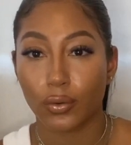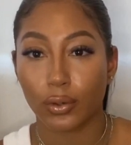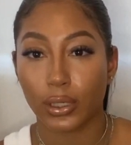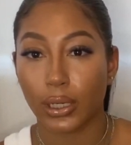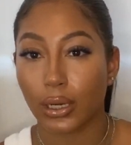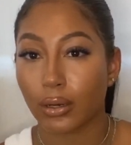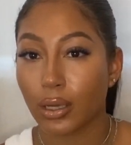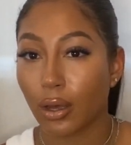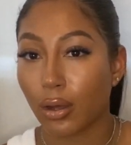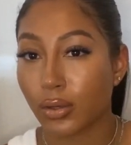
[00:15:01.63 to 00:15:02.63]

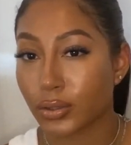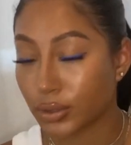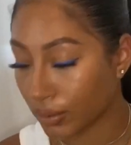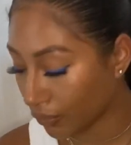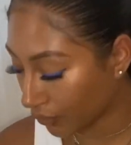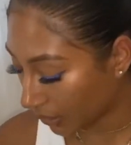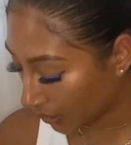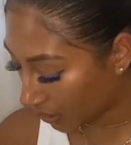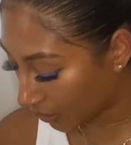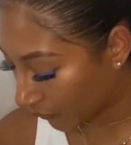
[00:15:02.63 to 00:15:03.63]
Ordinary, also
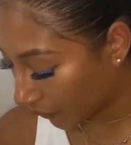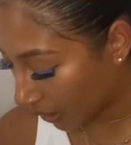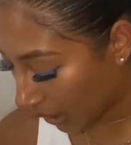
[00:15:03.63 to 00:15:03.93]
really good for